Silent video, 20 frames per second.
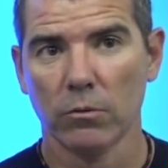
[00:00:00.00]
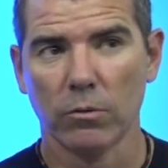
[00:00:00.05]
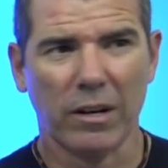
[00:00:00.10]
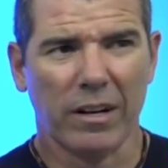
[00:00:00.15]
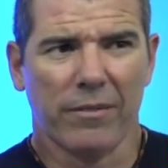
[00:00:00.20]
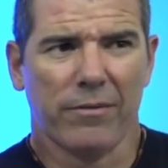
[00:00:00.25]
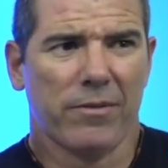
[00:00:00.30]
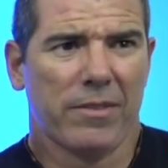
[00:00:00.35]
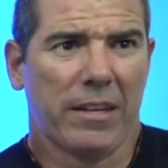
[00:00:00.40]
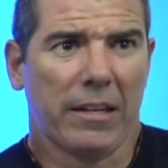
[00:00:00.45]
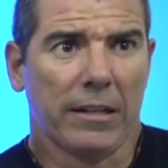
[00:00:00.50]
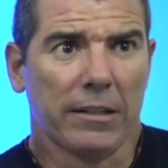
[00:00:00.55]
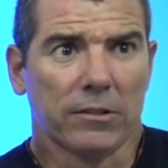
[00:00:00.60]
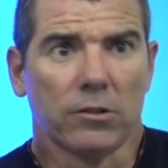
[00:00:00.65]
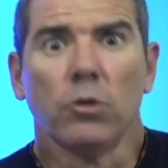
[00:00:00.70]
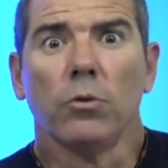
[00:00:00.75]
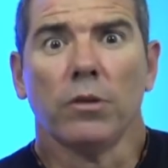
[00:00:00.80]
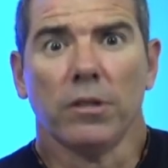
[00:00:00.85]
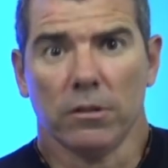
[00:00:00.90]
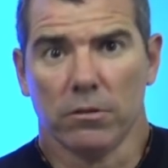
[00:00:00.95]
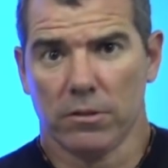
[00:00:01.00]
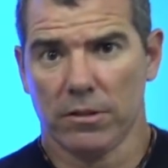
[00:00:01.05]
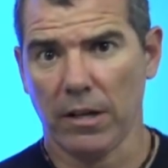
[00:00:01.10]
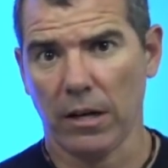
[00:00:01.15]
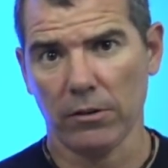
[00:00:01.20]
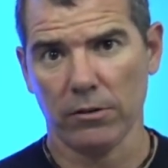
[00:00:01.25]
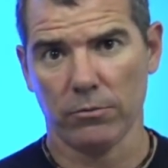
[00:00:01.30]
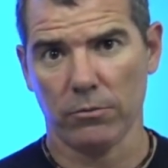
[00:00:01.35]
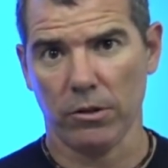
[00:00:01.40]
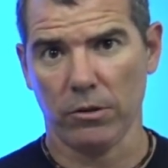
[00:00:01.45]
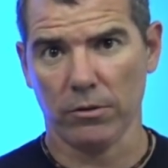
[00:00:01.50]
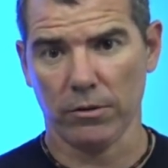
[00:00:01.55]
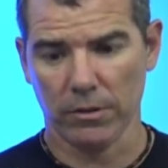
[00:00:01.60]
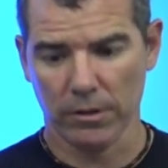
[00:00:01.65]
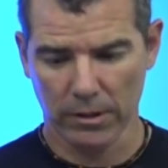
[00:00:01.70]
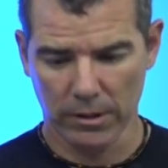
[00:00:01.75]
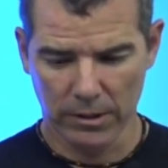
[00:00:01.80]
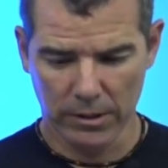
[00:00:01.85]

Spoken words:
We're not even thinking 2 years down the road.